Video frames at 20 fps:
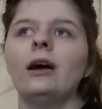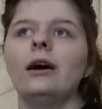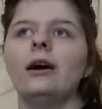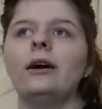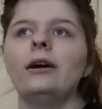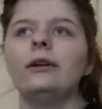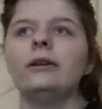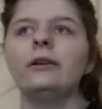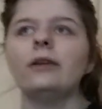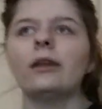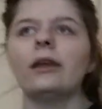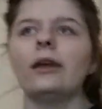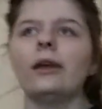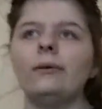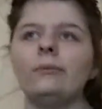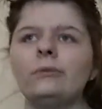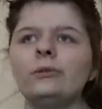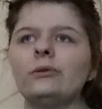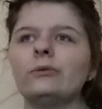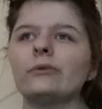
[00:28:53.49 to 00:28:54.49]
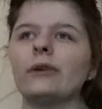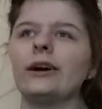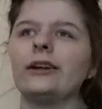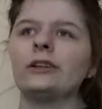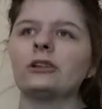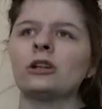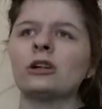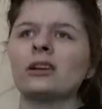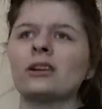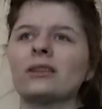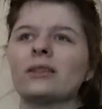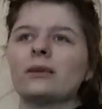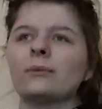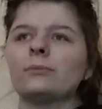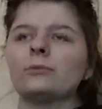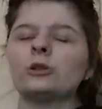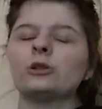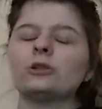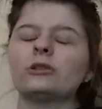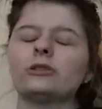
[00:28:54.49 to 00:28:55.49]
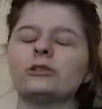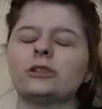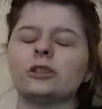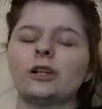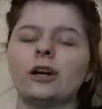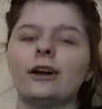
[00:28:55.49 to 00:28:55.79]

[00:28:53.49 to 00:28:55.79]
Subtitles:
And if you, like, turn them towards,